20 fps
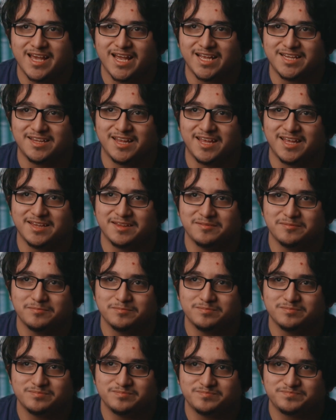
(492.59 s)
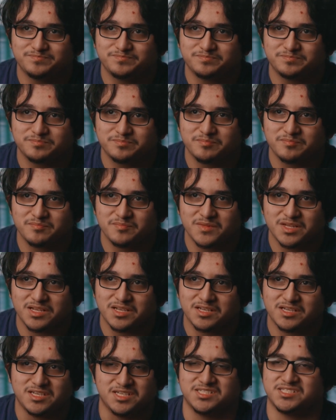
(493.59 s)
And then
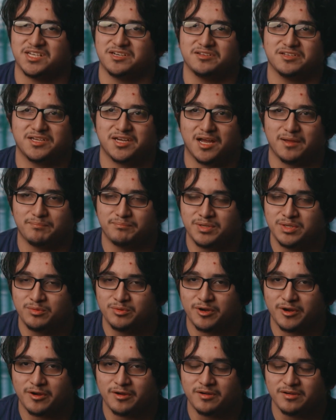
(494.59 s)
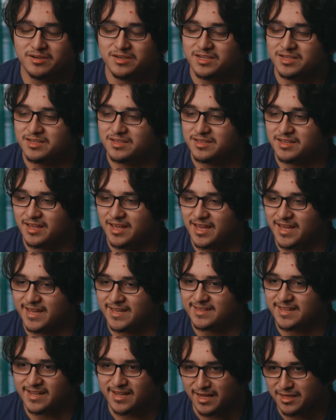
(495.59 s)
he suddenly got Pewter,
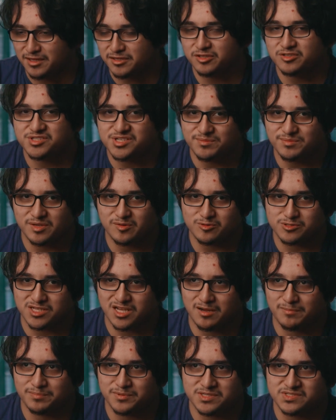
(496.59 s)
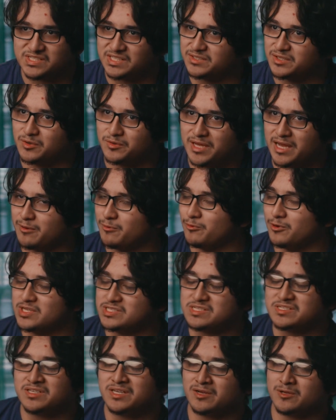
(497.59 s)
and I kind of knew something was up, because I know that
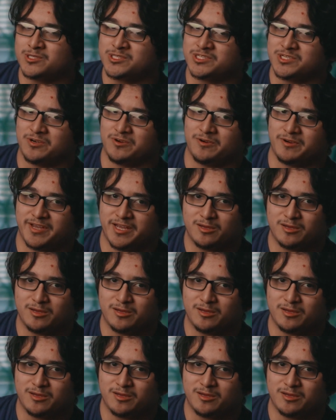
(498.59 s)
wasn't Kelsier.